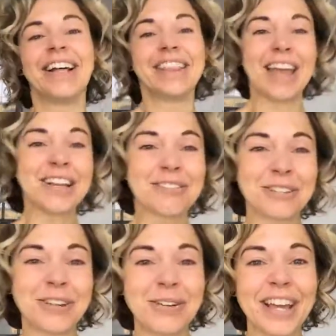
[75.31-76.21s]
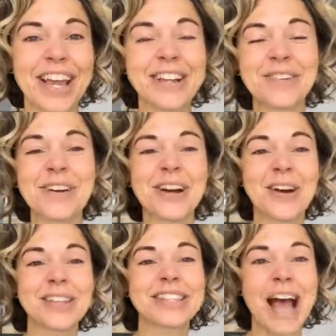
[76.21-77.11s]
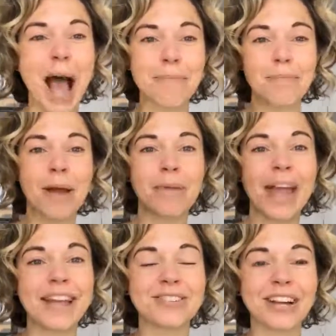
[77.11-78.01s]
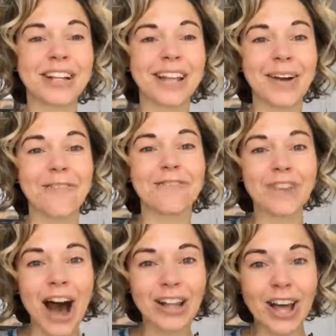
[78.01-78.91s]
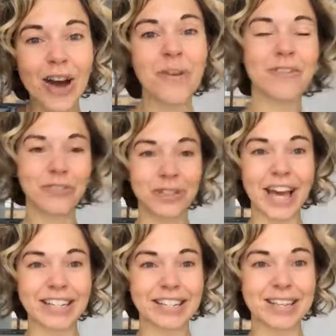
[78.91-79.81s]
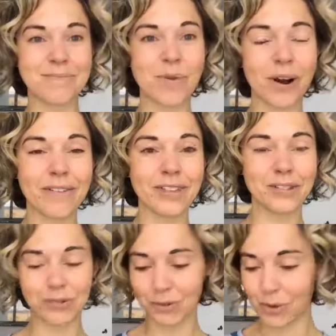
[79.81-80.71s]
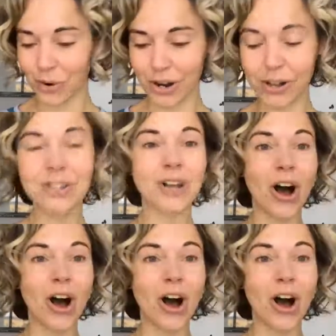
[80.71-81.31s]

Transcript: Thanks for tuning in. You can go to the top of my page and click follow if you'd like to see more of these tutorials.